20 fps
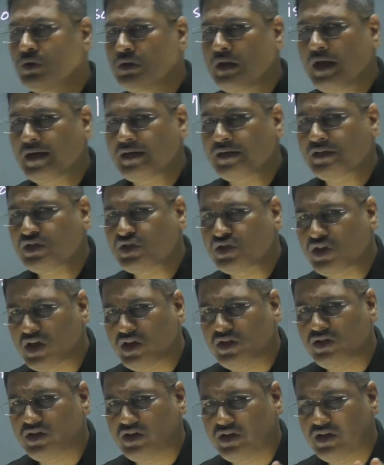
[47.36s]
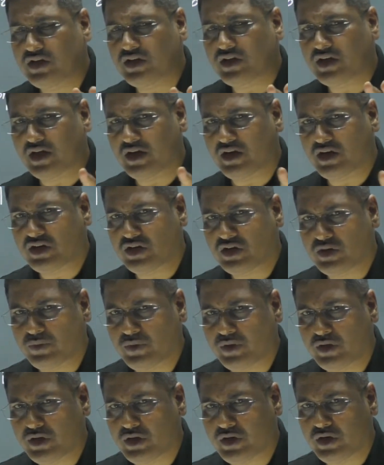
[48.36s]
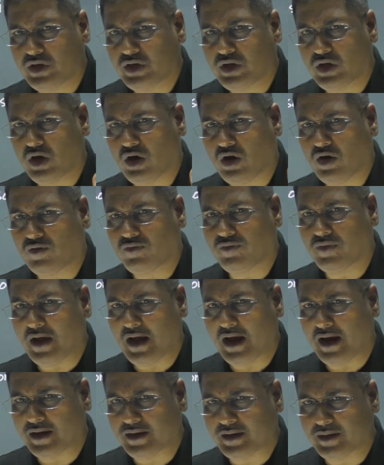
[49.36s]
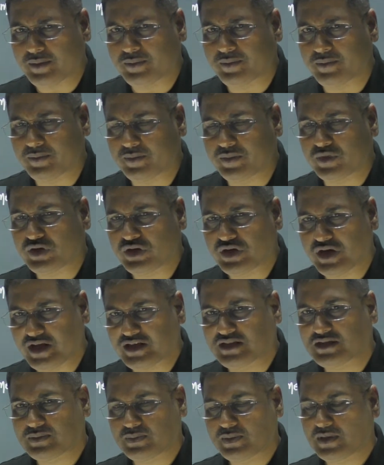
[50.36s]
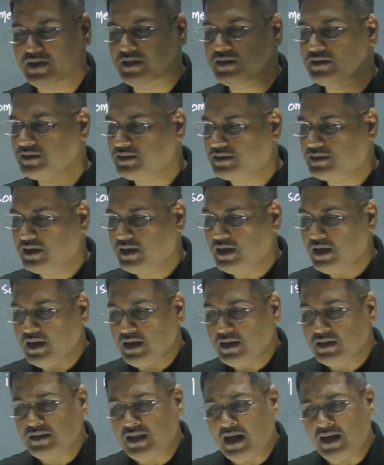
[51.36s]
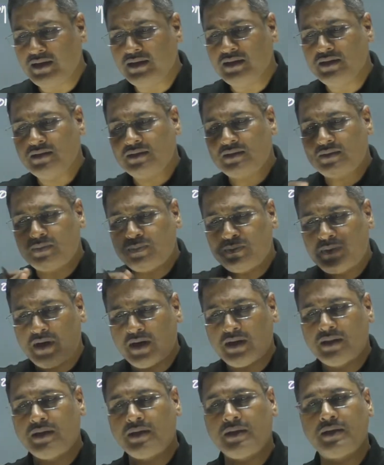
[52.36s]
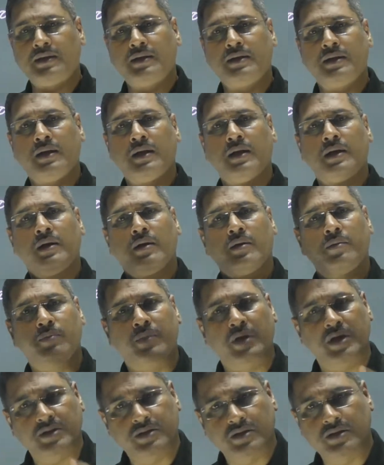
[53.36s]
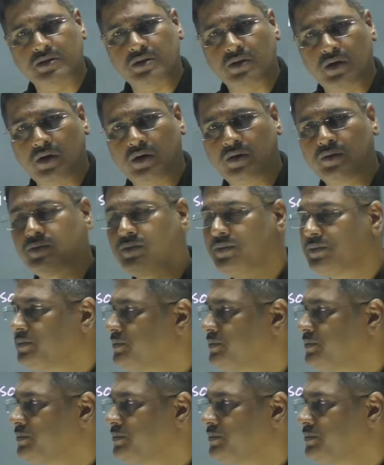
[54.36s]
that change in connectivity of atom takes place, that is further basis of